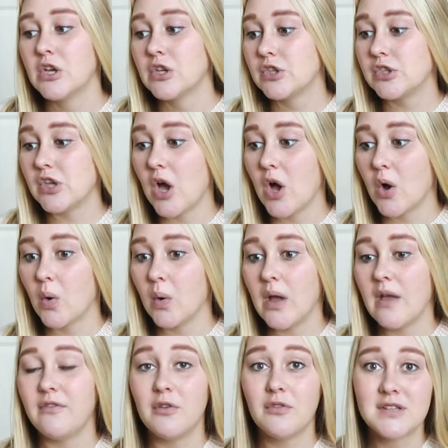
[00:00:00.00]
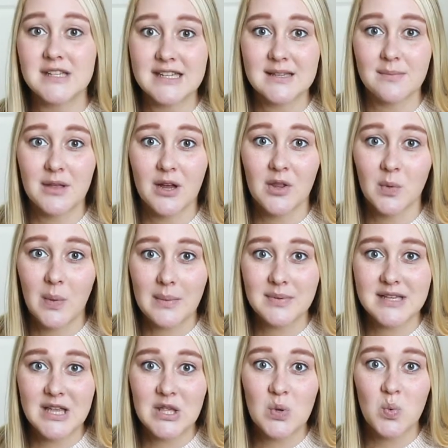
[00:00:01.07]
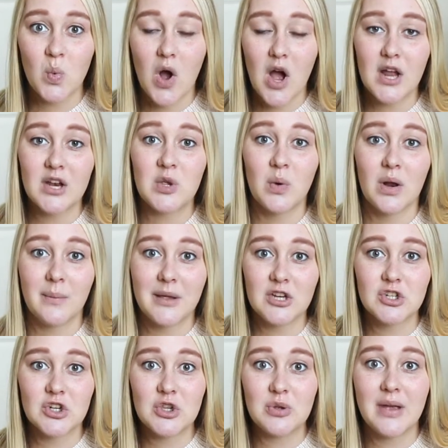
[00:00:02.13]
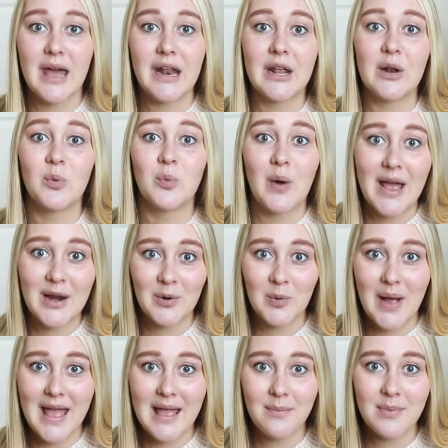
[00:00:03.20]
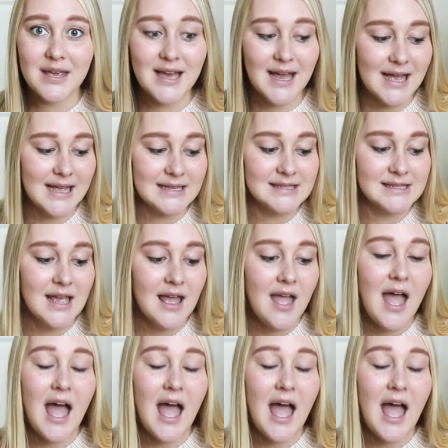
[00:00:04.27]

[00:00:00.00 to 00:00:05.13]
So if you see something on the website you want to make sure you get it right away because